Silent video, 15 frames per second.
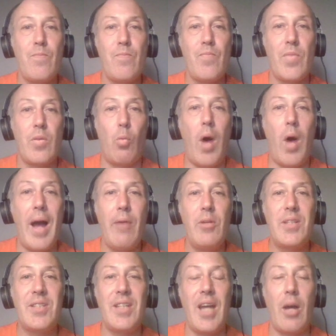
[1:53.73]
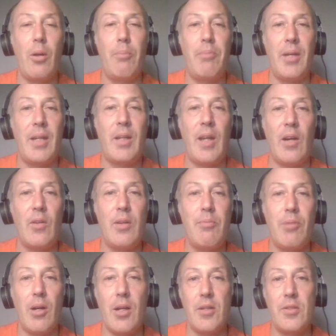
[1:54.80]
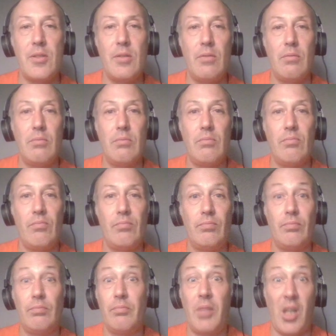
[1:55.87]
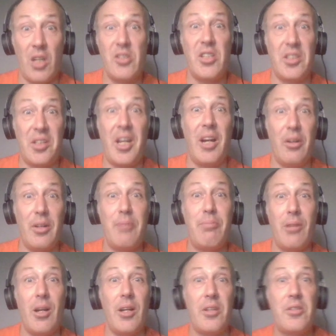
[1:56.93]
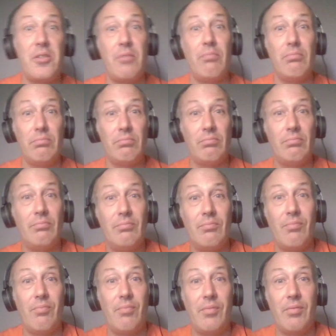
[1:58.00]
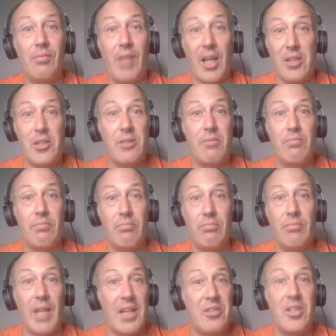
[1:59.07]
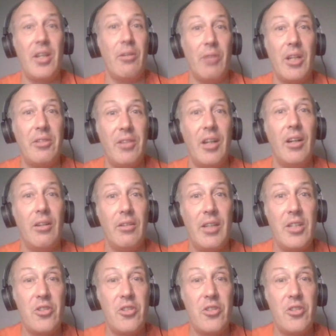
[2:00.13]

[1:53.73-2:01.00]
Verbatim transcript: why would Seattle pick Carey Price? because he's Carey Price. That's that's it right there. He's a